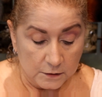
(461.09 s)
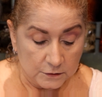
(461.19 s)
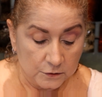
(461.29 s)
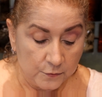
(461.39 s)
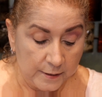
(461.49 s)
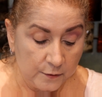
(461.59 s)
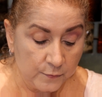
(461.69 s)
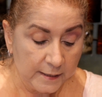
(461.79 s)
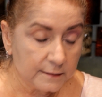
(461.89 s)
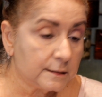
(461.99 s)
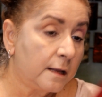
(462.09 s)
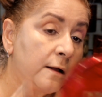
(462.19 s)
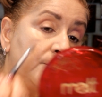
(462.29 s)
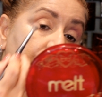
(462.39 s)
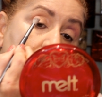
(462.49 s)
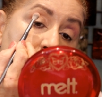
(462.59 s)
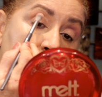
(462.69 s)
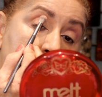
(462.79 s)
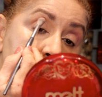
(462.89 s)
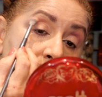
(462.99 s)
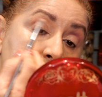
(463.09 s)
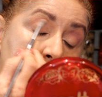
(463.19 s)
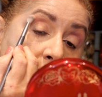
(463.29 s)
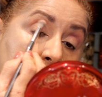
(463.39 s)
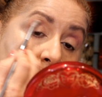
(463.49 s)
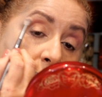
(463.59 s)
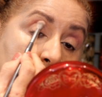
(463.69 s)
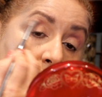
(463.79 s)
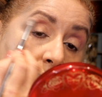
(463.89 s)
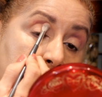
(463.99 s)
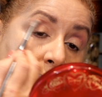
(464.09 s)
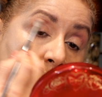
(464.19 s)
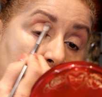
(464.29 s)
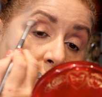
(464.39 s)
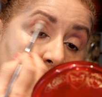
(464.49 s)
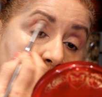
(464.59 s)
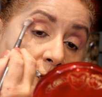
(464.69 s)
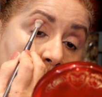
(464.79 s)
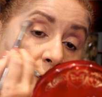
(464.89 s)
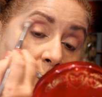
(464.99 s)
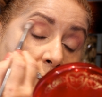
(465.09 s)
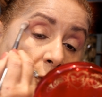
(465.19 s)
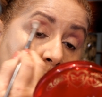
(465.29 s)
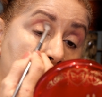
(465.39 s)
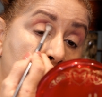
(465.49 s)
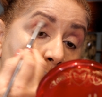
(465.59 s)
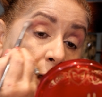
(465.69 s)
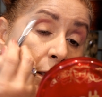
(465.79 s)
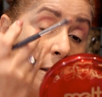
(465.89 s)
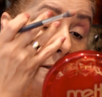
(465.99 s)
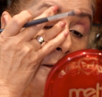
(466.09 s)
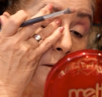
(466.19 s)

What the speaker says: So anyways, my husband and I were there for a week.